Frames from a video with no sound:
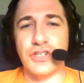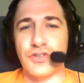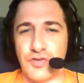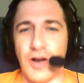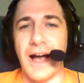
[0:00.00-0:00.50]

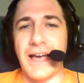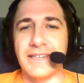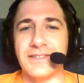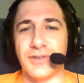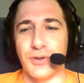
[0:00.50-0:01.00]

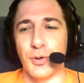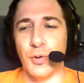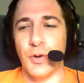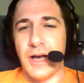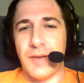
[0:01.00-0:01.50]
tries
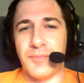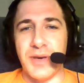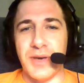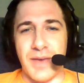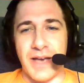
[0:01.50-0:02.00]
to
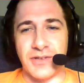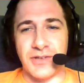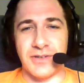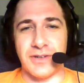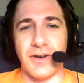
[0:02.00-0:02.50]
be
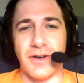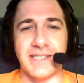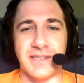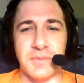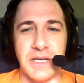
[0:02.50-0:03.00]
measured. She tries
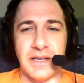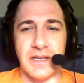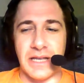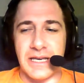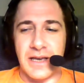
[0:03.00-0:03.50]
to be
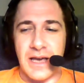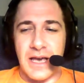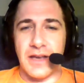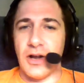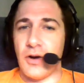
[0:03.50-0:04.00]
like
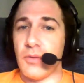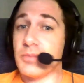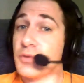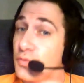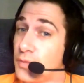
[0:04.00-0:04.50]

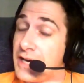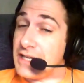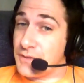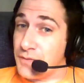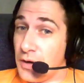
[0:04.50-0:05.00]

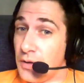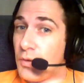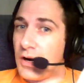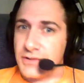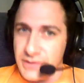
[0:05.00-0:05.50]
graceful
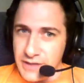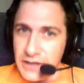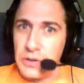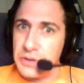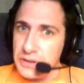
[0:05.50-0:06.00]
while
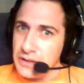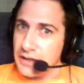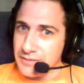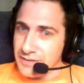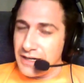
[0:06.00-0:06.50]
still
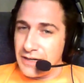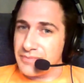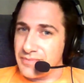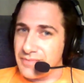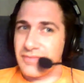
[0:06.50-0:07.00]
like
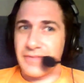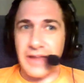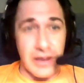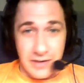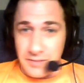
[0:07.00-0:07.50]

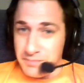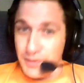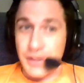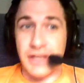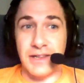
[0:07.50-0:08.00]

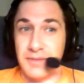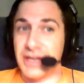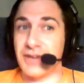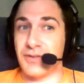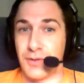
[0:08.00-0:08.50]
completely
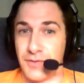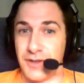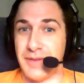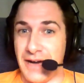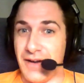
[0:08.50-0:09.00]
being truthful
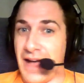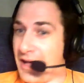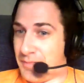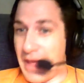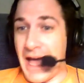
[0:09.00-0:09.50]

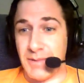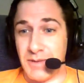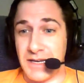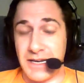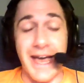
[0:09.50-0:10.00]
about Abby
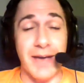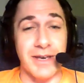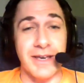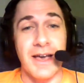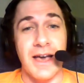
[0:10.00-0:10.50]
being
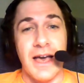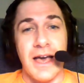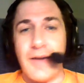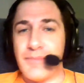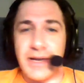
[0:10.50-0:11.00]
Abby.
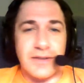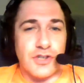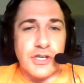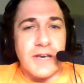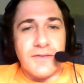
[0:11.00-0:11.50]
But
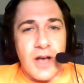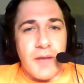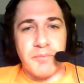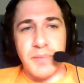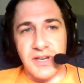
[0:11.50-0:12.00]
she gives
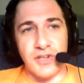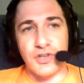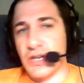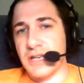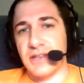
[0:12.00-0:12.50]
up because
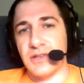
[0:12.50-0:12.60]
you